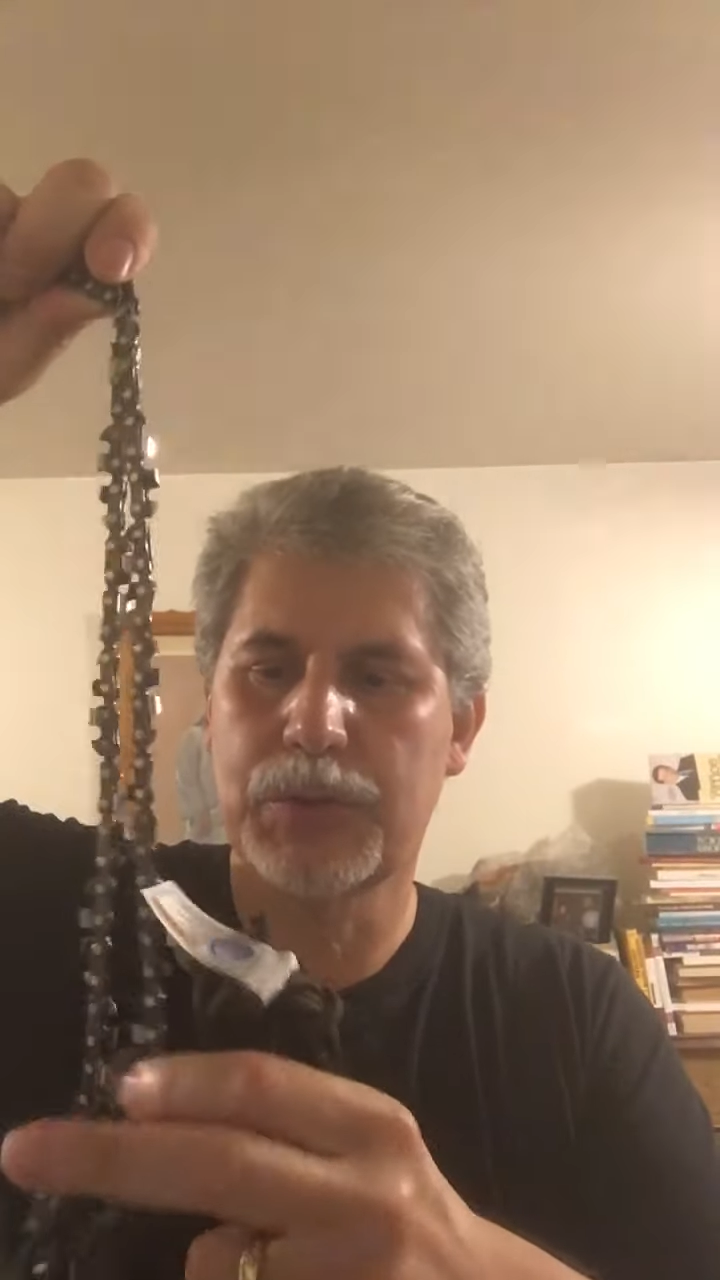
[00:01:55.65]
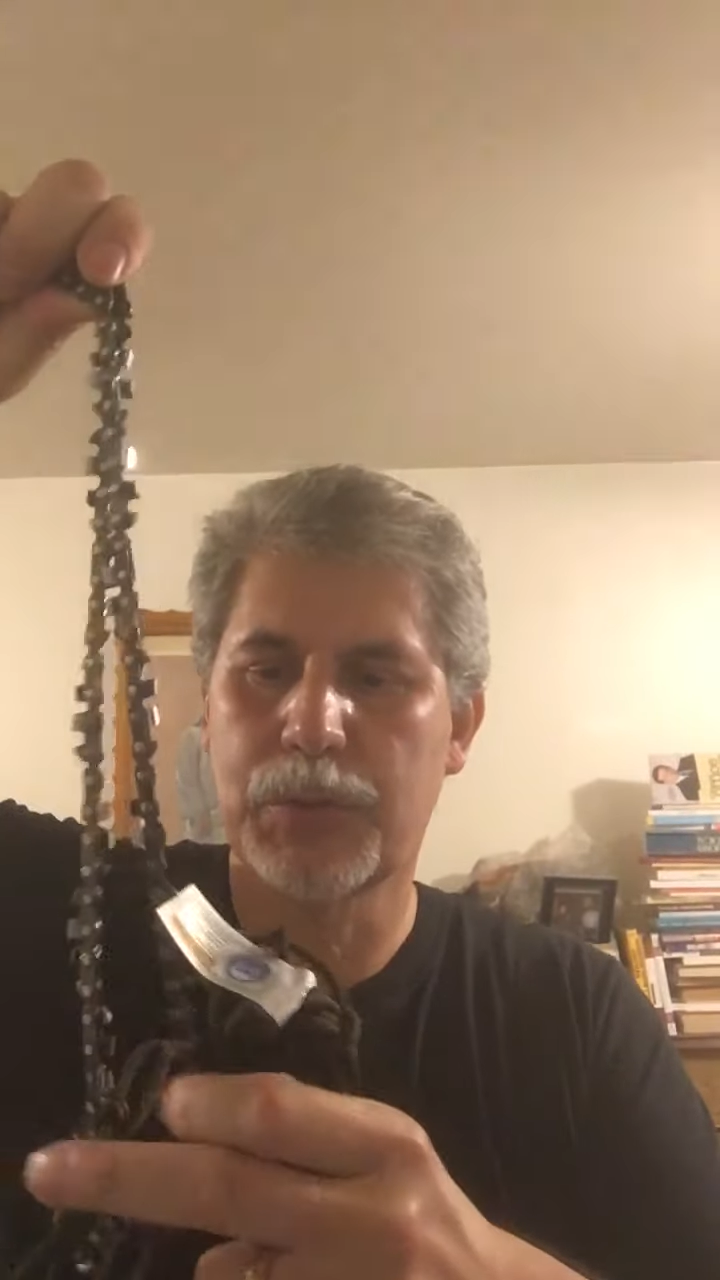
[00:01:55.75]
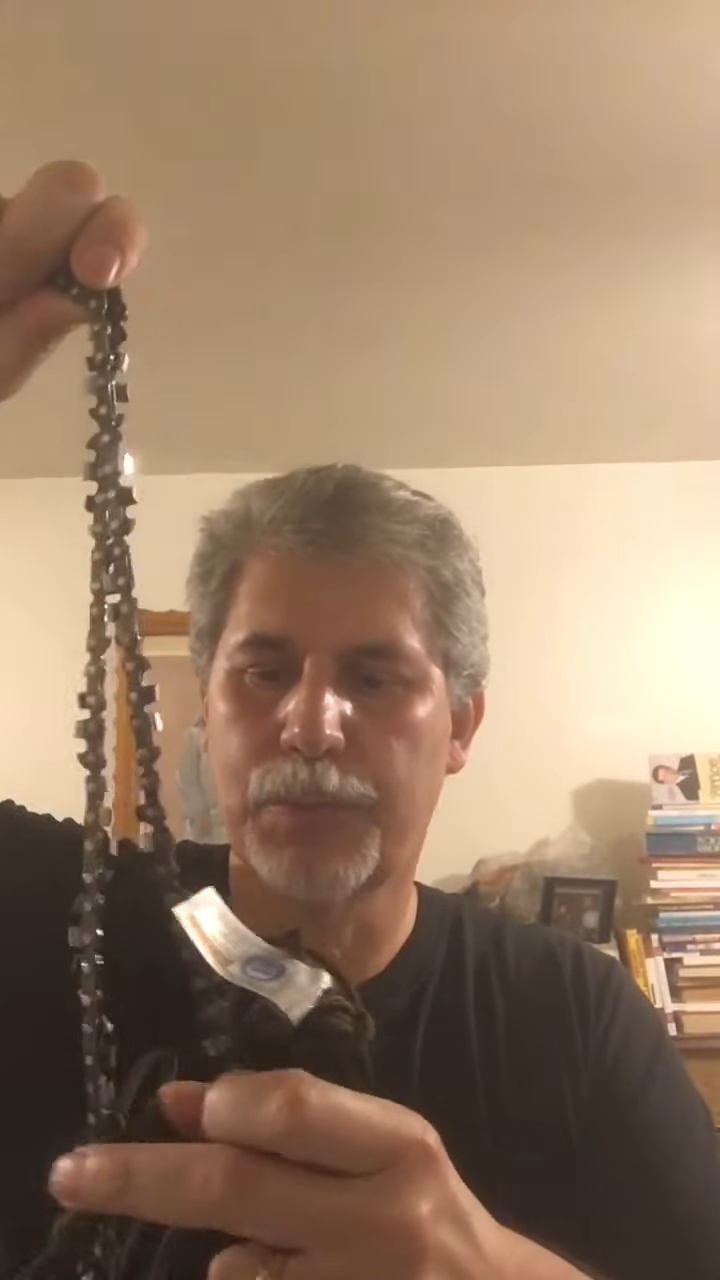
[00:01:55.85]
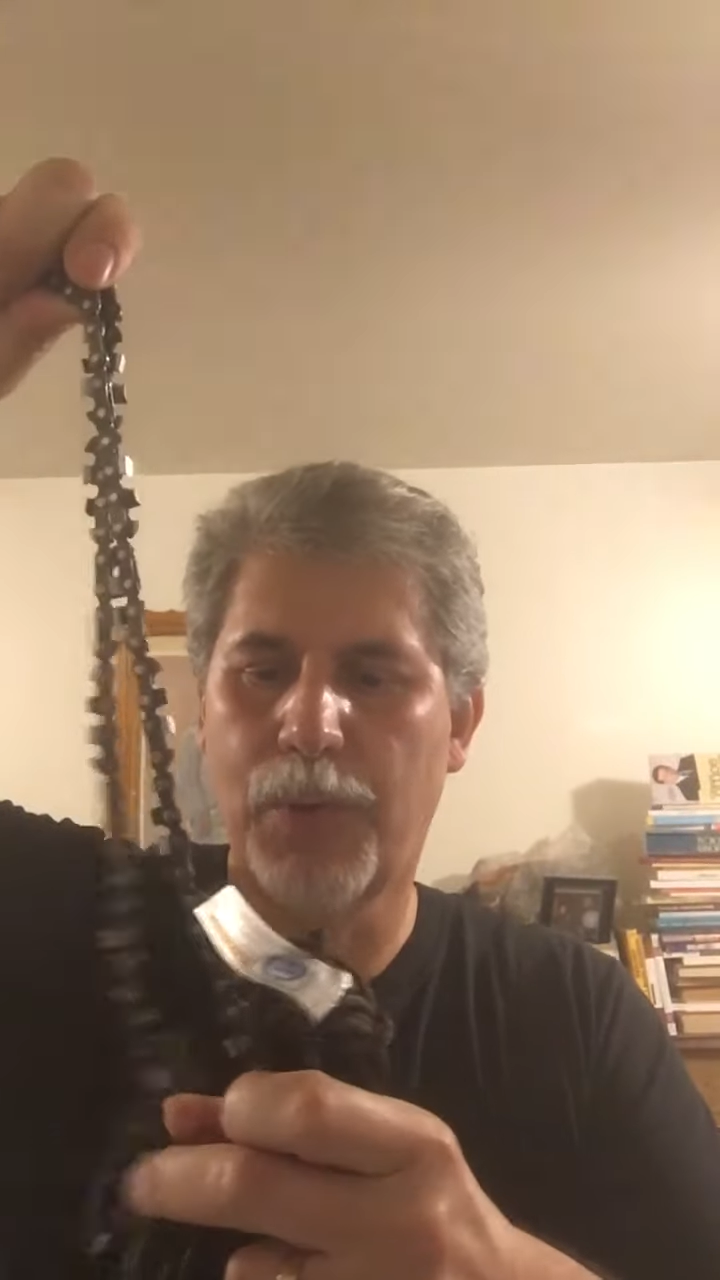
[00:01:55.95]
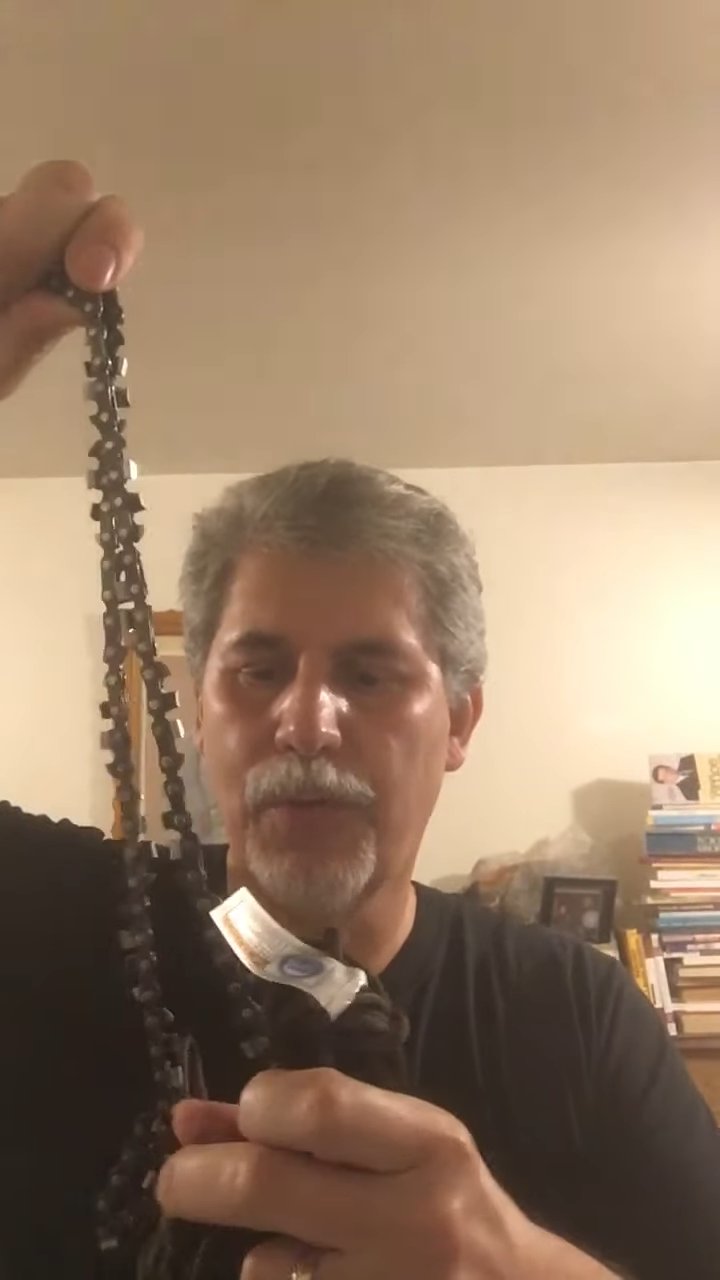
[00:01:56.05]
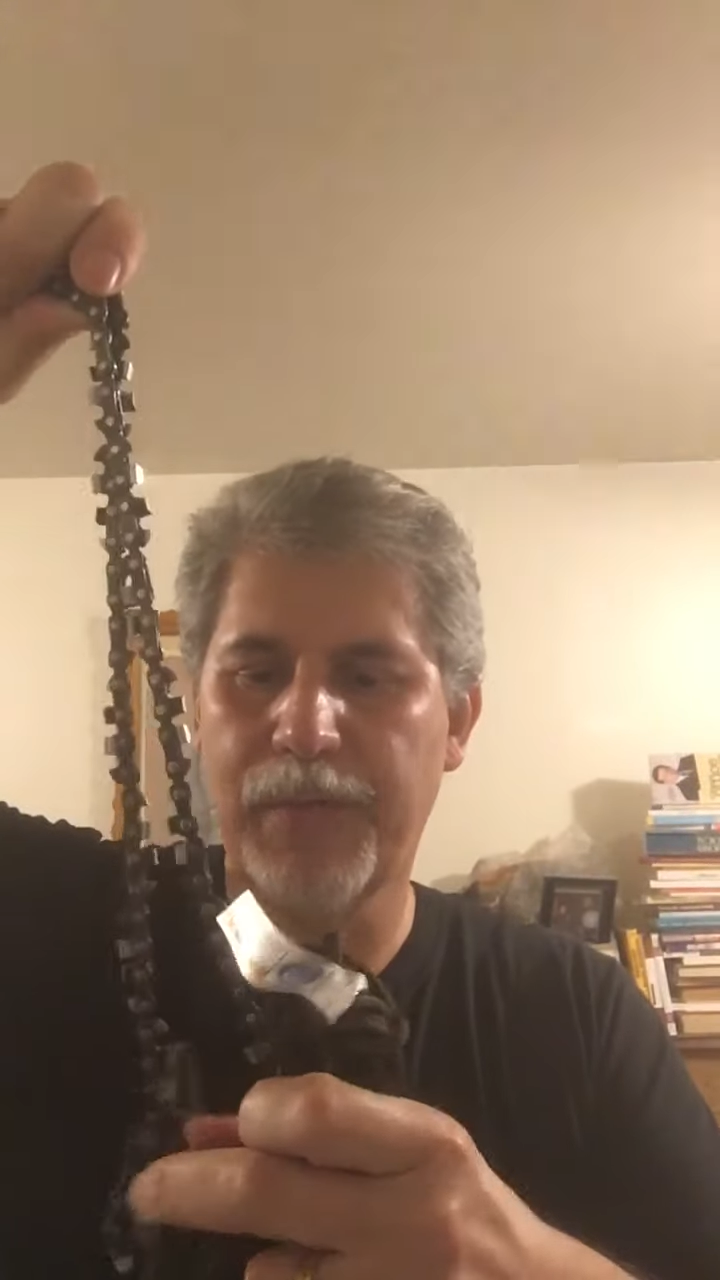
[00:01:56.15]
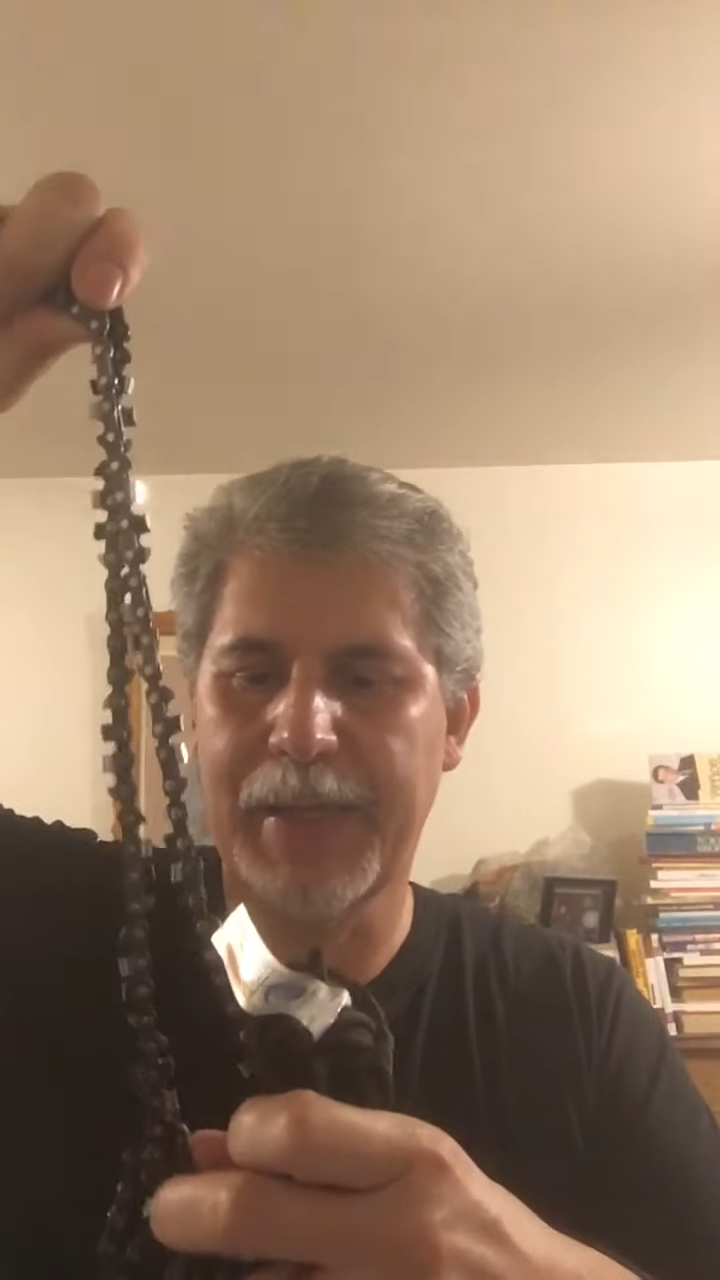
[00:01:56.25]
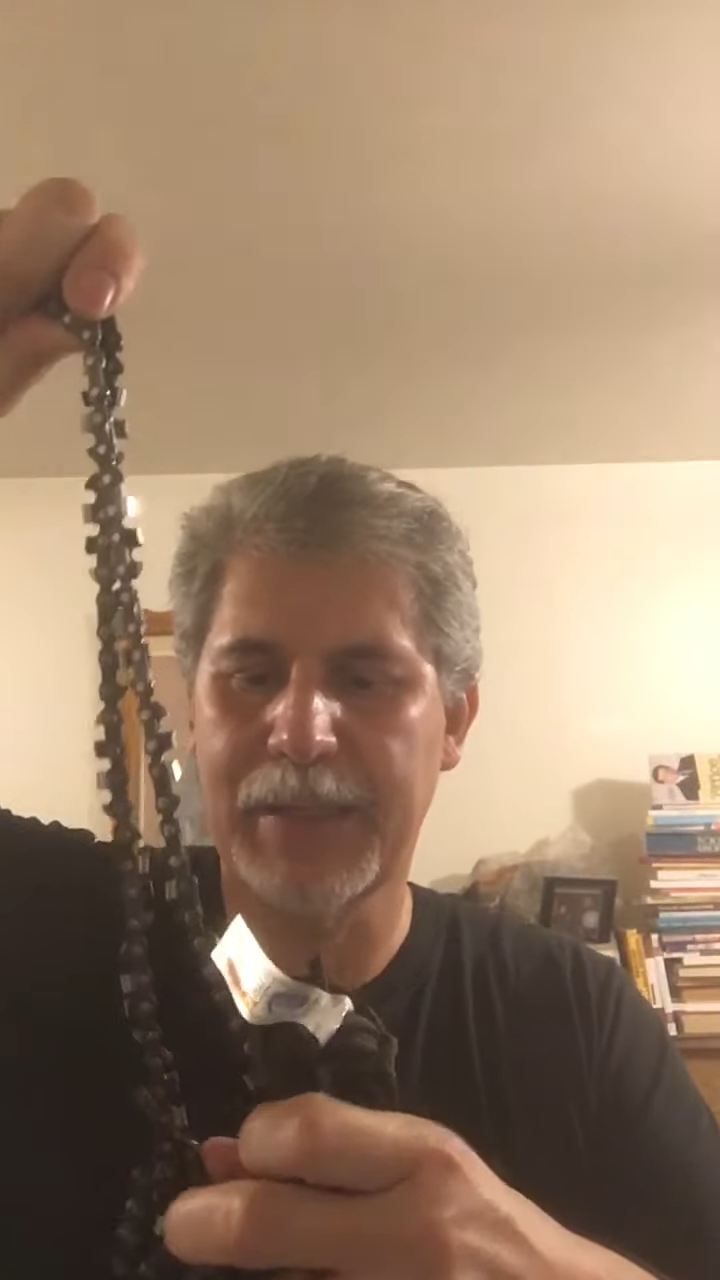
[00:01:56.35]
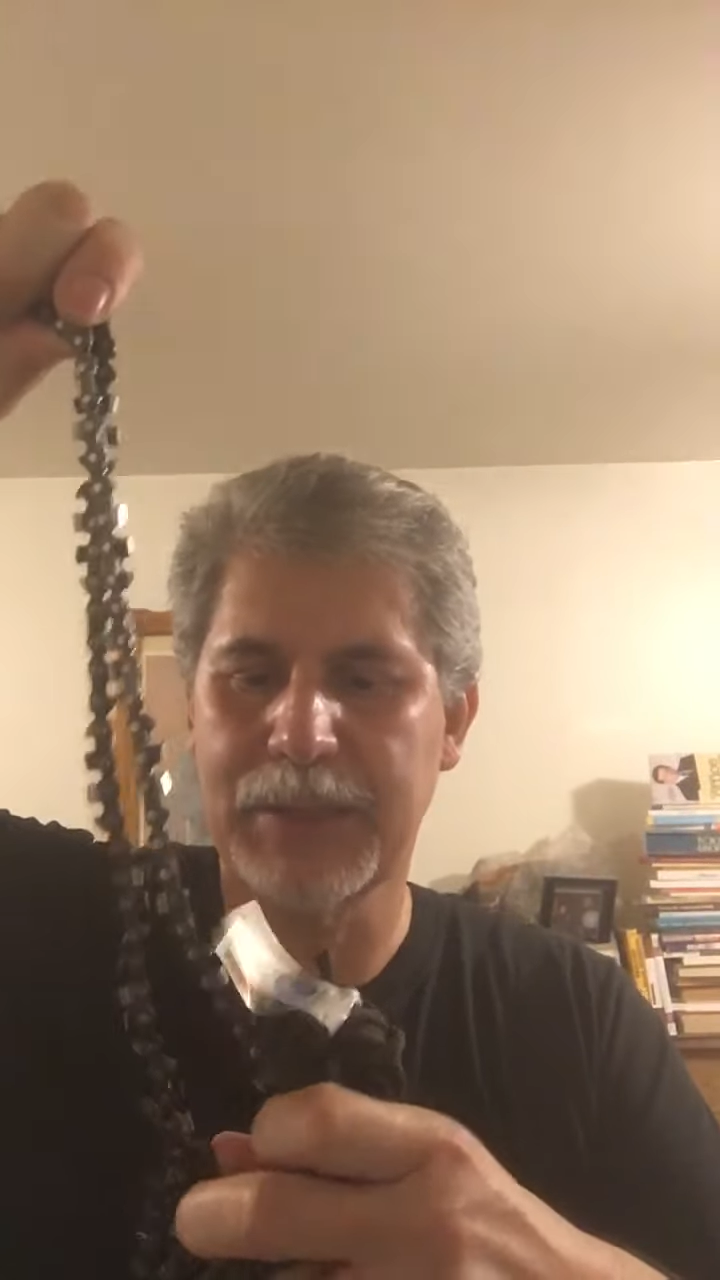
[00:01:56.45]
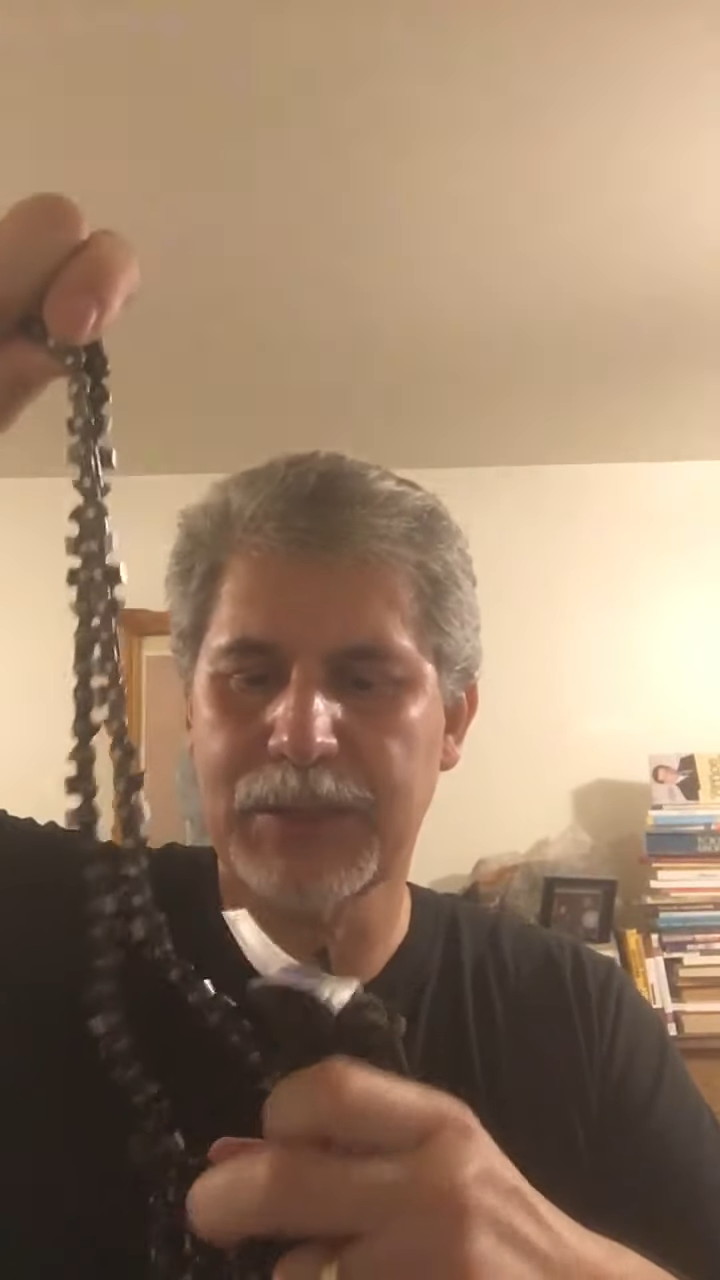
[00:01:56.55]
both
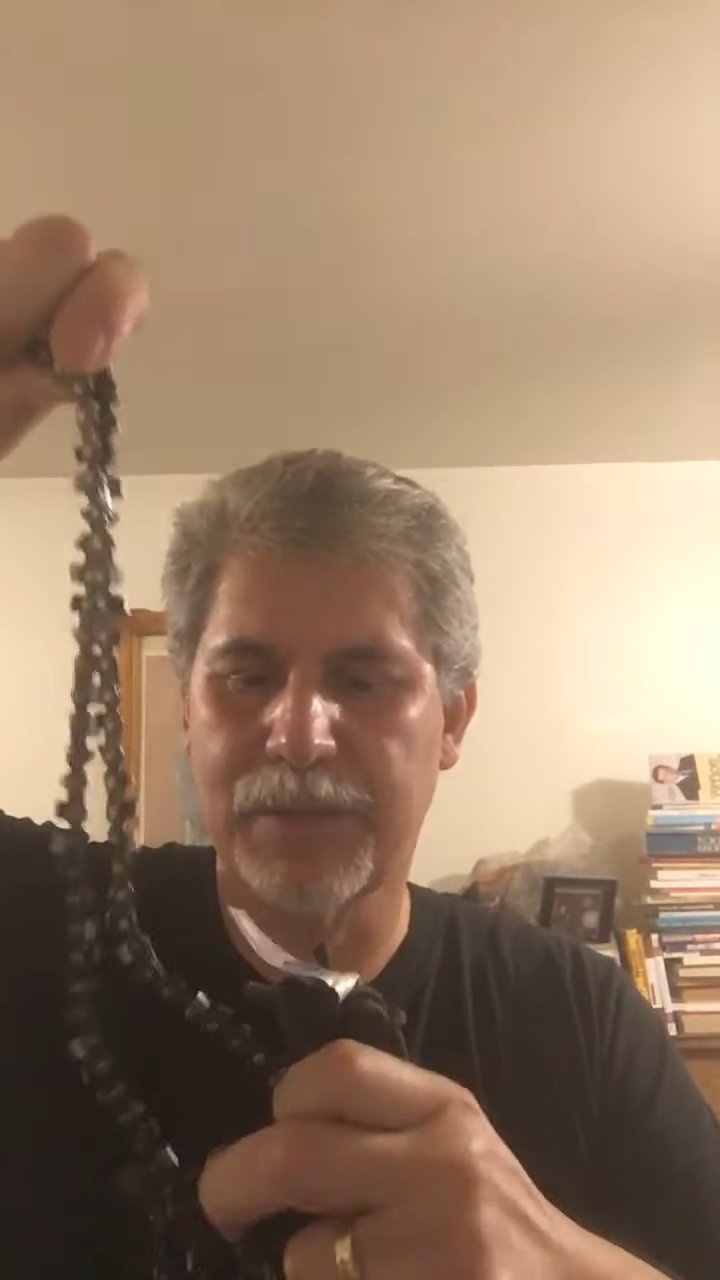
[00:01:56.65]
ends